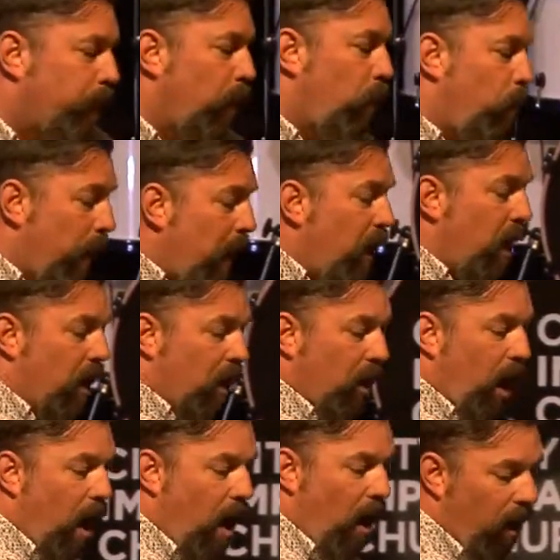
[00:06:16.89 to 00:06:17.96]
we are
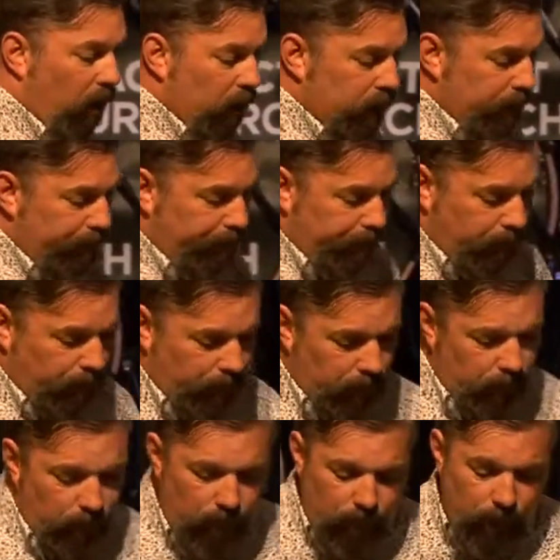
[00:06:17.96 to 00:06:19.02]
called,
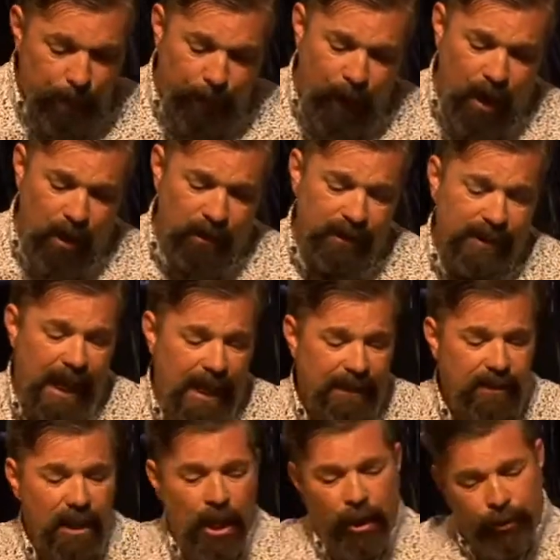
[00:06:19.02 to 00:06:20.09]
Paul
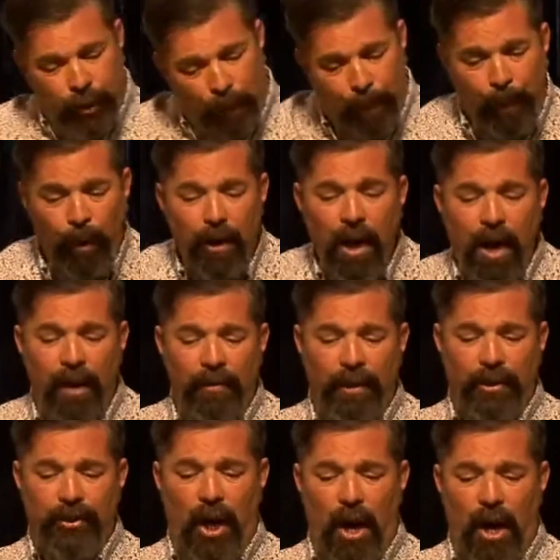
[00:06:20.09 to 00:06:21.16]
says, to put on
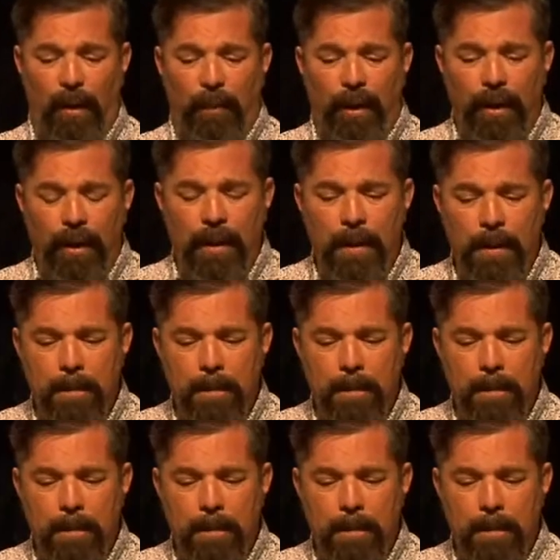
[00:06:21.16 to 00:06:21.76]
this armor.